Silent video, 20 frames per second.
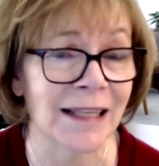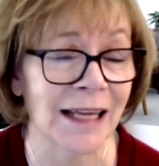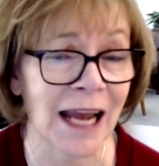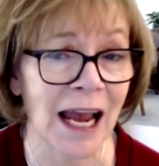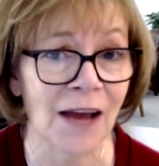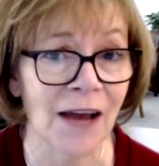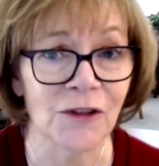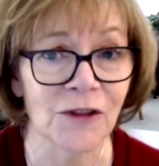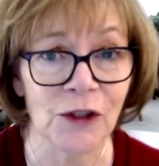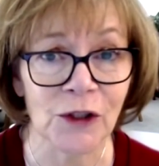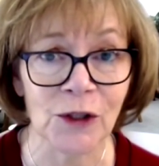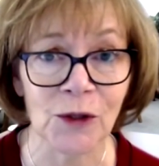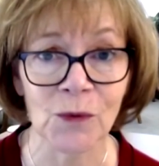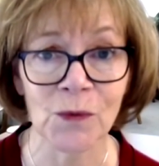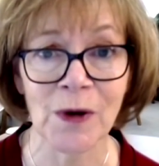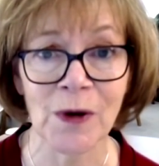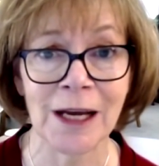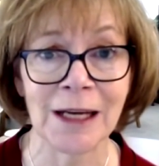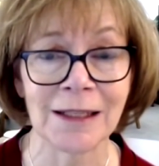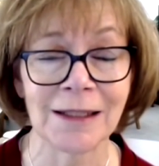They have certain
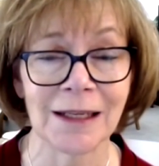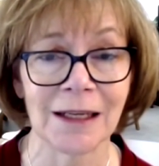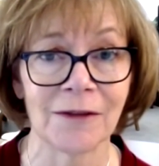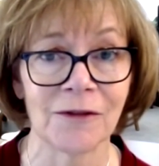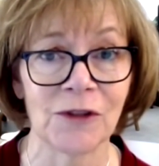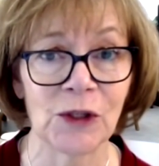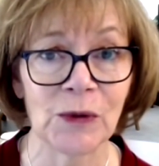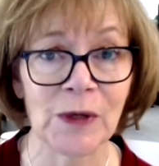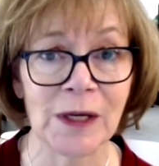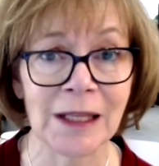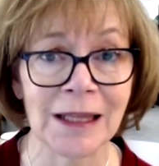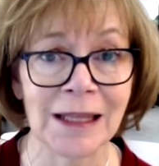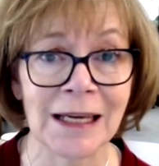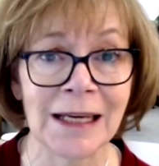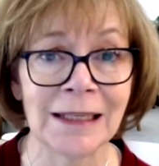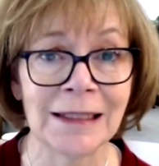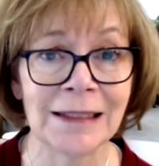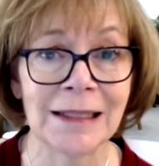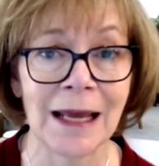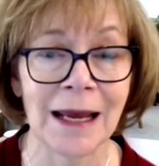ways of doing
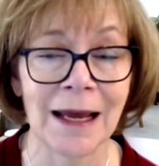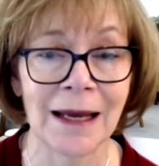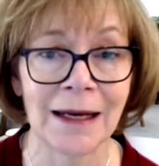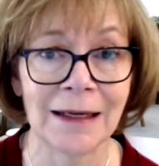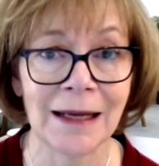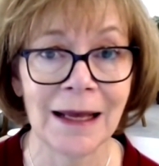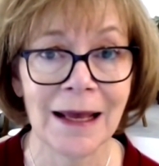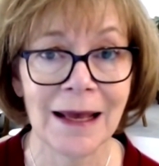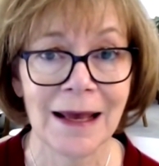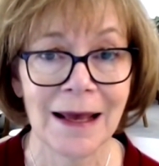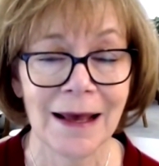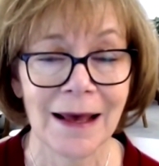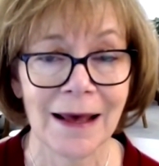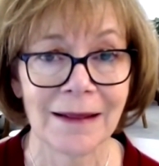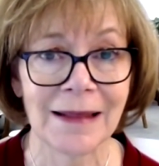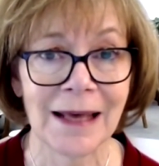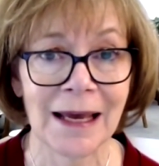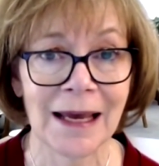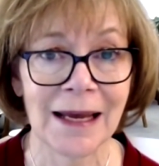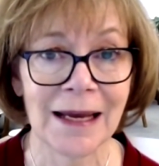things, and
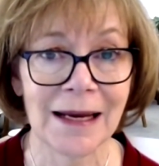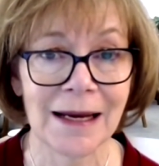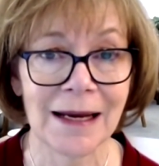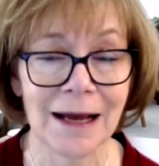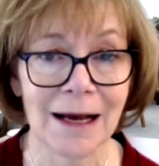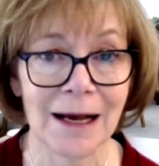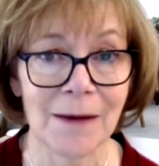they